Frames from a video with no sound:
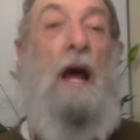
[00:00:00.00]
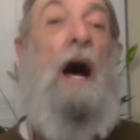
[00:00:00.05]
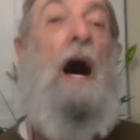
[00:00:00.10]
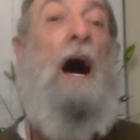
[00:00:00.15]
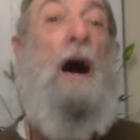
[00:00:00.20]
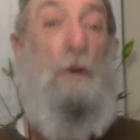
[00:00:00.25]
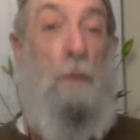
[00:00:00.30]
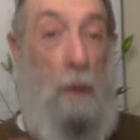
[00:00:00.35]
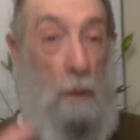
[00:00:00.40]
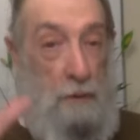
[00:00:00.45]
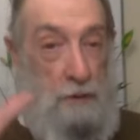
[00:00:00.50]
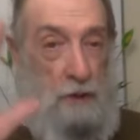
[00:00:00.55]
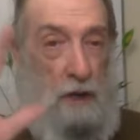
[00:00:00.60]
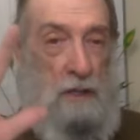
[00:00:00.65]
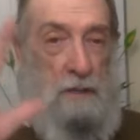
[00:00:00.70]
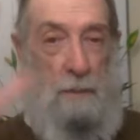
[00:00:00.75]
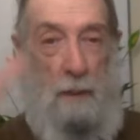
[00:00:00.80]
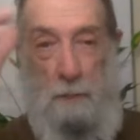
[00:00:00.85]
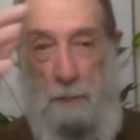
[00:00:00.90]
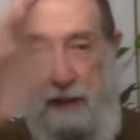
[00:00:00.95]
Uh, what we
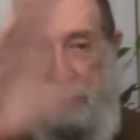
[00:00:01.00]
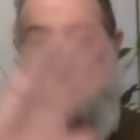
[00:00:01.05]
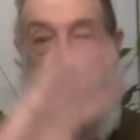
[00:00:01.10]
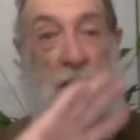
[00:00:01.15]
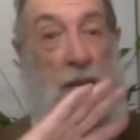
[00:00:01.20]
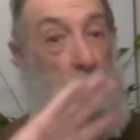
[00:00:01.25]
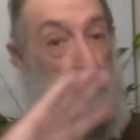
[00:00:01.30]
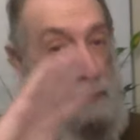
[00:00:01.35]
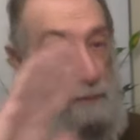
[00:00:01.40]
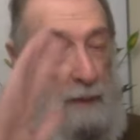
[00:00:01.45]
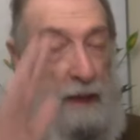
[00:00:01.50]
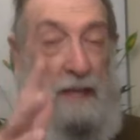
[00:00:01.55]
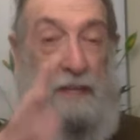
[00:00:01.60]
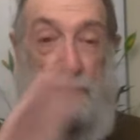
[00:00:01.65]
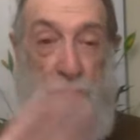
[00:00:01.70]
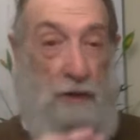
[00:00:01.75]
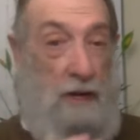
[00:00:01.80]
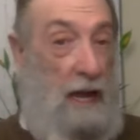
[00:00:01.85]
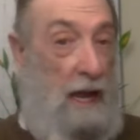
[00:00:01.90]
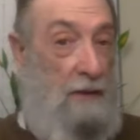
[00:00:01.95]
talked about basically with
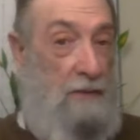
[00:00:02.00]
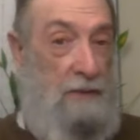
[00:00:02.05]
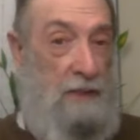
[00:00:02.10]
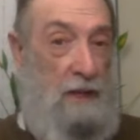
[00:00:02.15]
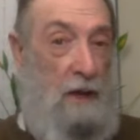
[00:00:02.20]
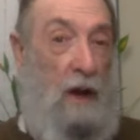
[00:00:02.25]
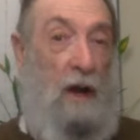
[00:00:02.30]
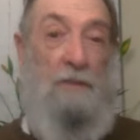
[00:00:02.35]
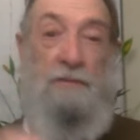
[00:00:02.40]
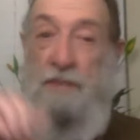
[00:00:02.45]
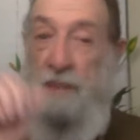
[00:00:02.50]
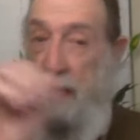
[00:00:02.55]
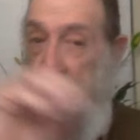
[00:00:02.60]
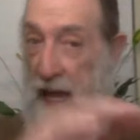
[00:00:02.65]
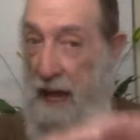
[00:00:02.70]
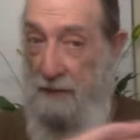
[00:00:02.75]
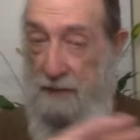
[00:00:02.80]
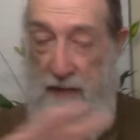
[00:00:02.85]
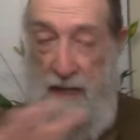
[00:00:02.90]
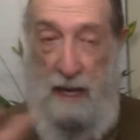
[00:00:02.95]
making sure you have everything off and then
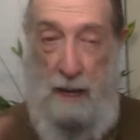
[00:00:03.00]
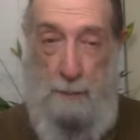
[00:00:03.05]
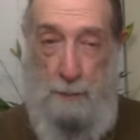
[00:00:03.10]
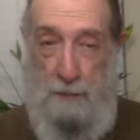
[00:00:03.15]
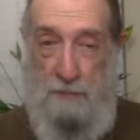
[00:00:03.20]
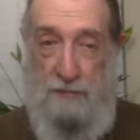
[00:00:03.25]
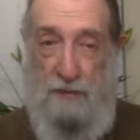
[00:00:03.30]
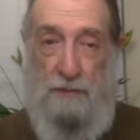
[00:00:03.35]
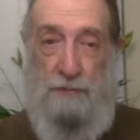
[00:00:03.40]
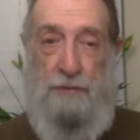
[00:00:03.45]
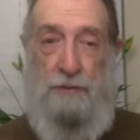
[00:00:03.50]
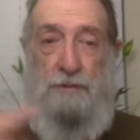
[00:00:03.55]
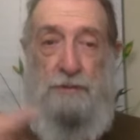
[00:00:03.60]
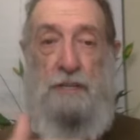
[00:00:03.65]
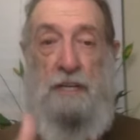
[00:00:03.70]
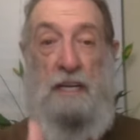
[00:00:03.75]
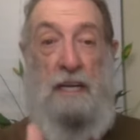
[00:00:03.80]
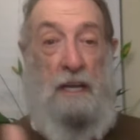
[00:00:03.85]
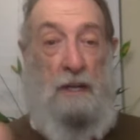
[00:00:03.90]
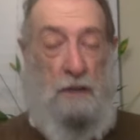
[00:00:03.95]
having a HEPA filter
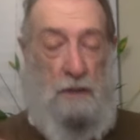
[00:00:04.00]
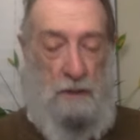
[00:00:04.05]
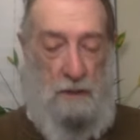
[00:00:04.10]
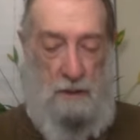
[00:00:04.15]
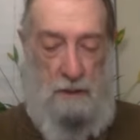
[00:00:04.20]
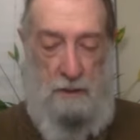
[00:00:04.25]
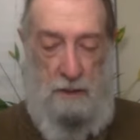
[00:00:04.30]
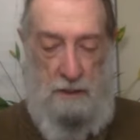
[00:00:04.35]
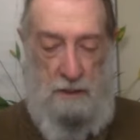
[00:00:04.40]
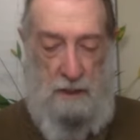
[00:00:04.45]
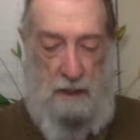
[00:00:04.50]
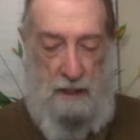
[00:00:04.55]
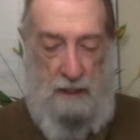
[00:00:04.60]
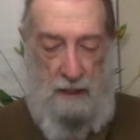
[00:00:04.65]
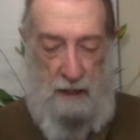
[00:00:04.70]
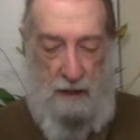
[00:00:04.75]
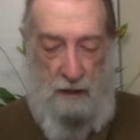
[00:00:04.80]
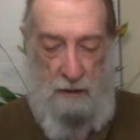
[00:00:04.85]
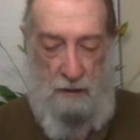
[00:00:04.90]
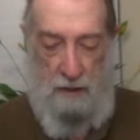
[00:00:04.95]
so you can get good
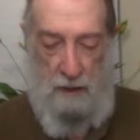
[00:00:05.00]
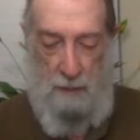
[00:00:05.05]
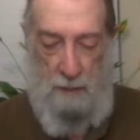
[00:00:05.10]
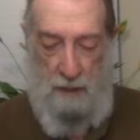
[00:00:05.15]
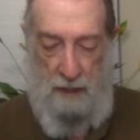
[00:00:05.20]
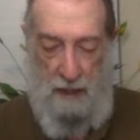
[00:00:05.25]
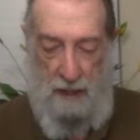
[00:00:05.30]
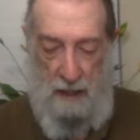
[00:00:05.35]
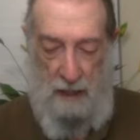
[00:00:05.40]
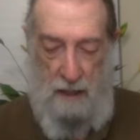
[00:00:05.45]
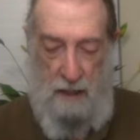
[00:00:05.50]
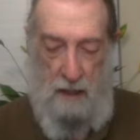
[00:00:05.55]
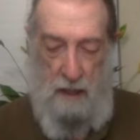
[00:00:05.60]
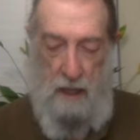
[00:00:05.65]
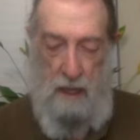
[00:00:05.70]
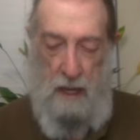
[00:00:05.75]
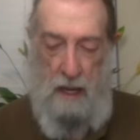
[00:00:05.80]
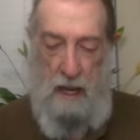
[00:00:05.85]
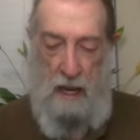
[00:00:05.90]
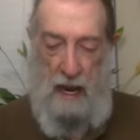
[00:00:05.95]
clean air coming in.
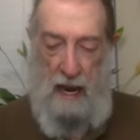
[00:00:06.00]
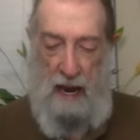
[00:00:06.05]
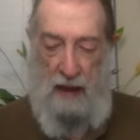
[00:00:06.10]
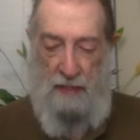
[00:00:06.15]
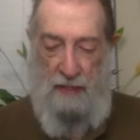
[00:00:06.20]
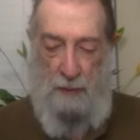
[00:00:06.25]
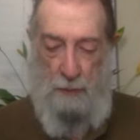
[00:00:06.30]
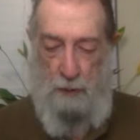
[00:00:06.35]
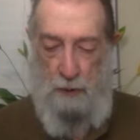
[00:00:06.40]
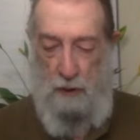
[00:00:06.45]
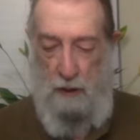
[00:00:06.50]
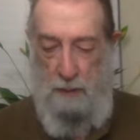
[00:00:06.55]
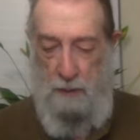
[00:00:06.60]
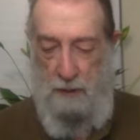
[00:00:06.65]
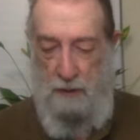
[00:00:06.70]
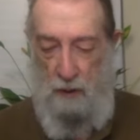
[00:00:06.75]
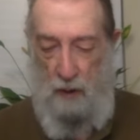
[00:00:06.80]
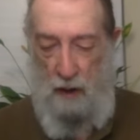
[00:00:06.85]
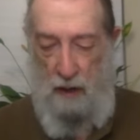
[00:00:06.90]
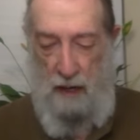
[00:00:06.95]
And then we're going to
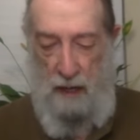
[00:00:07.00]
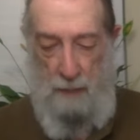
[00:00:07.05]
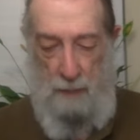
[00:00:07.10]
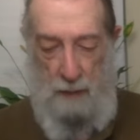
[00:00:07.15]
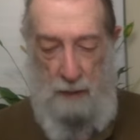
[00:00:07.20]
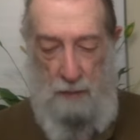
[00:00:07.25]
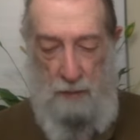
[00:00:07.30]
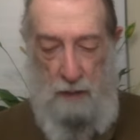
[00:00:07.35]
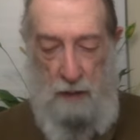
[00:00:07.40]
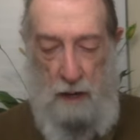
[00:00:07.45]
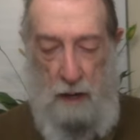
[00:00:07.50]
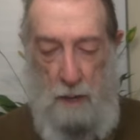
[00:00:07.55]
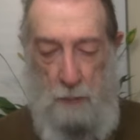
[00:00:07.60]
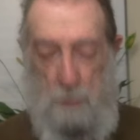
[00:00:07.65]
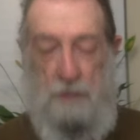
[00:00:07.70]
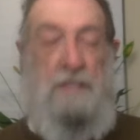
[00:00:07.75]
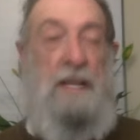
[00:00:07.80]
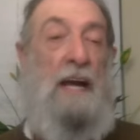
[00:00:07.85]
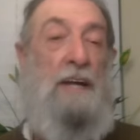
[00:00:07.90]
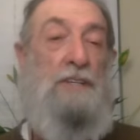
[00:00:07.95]
be talking about
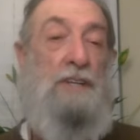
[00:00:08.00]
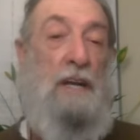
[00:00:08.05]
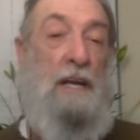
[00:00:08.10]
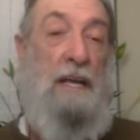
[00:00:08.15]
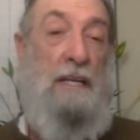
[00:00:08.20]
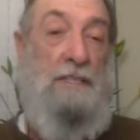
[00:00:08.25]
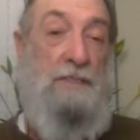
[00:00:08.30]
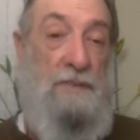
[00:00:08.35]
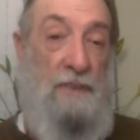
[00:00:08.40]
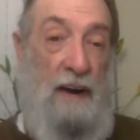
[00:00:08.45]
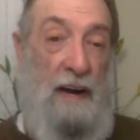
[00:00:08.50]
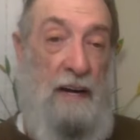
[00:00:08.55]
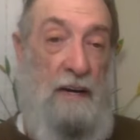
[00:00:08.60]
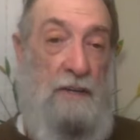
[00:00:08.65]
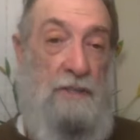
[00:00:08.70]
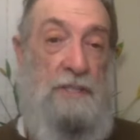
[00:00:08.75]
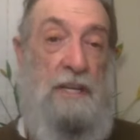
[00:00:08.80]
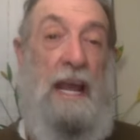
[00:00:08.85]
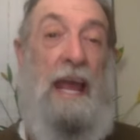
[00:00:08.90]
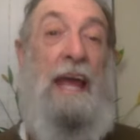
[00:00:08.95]
protection against
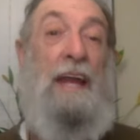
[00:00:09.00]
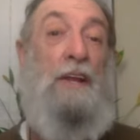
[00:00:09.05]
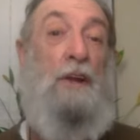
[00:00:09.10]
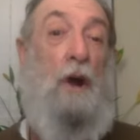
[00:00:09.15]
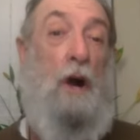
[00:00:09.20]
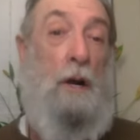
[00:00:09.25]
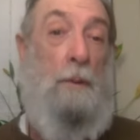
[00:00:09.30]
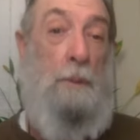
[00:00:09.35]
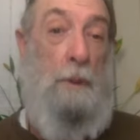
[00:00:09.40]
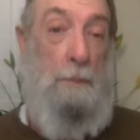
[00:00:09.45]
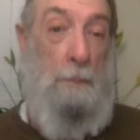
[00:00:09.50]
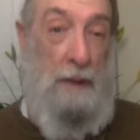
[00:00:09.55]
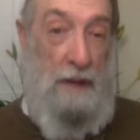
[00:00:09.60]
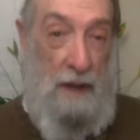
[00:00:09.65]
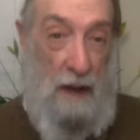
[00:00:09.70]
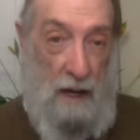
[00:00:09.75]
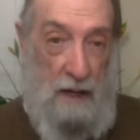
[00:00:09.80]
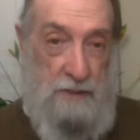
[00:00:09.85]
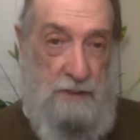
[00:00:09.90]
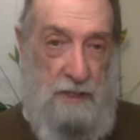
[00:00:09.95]
fires and carbon
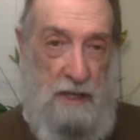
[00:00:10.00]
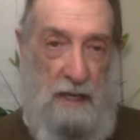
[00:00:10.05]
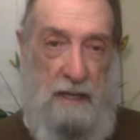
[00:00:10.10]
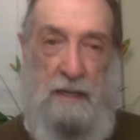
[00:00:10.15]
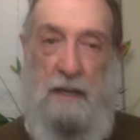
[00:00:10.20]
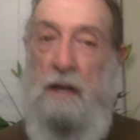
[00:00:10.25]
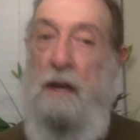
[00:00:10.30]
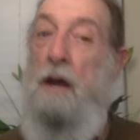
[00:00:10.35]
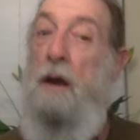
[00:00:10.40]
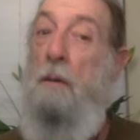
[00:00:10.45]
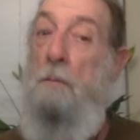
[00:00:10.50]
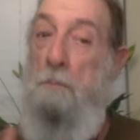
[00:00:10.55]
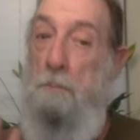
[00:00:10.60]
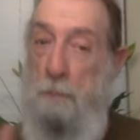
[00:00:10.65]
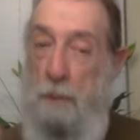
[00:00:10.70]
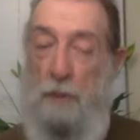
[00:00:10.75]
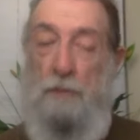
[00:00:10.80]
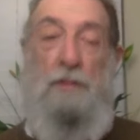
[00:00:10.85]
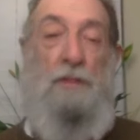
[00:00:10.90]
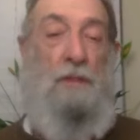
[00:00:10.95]
monoxide.
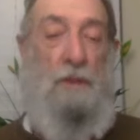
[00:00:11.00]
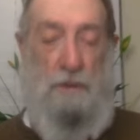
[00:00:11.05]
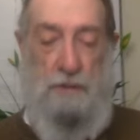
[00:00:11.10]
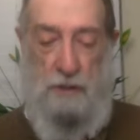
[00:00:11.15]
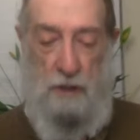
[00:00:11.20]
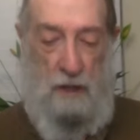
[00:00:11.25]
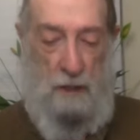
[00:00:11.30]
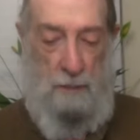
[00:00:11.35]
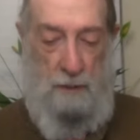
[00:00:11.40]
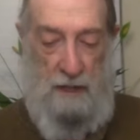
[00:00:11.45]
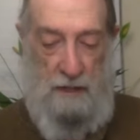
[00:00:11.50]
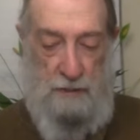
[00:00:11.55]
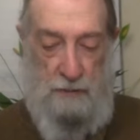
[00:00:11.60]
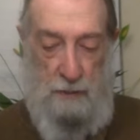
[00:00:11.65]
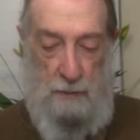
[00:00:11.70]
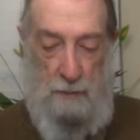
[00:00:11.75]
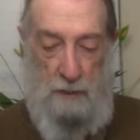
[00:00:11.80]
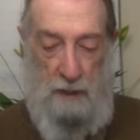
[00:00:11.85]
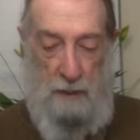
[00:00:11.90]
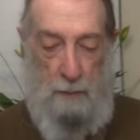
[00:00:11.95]
Both of those are going to be
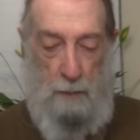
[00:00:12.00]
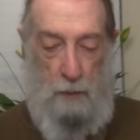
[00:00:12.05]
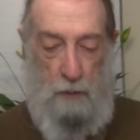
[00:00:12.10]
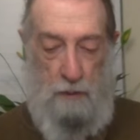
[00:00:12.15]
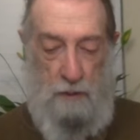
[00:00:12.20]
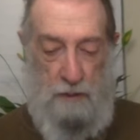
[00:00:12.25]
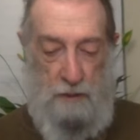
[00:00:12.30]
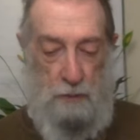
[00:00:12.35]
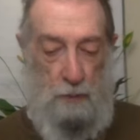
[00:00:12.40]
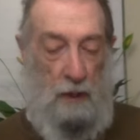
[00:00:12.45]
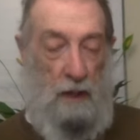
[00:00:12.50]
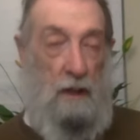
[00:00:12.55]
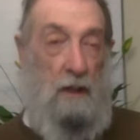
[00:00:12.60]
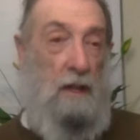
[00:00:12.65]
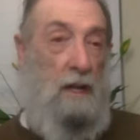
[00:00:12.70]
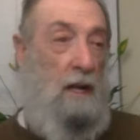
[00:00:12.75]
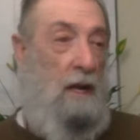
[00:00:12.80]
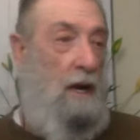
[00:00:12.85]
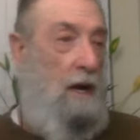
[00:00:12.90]
extremely important as well.